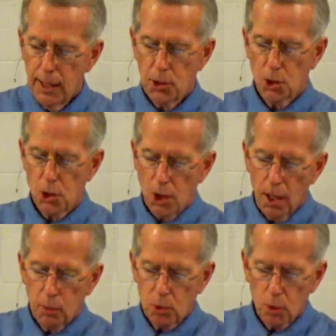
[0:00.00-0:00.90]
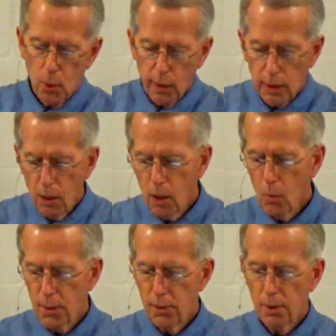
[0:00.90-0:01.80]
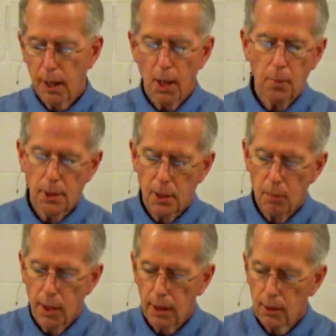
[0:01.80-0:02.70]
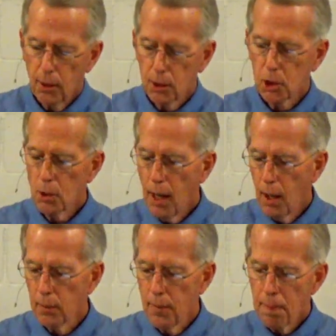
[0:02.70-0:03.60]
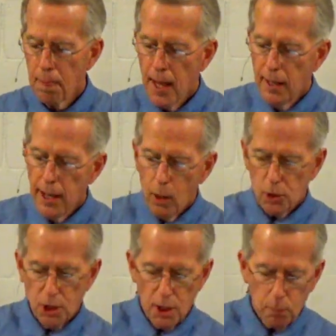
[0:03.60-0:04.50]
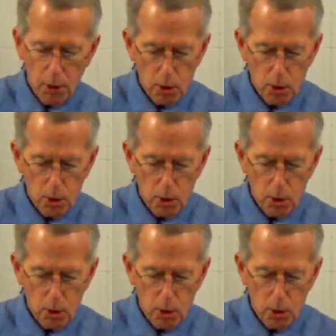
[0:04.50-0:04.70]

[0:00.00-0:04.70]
and his disciples were going along with him, accompanied by a large crowd. Now, as he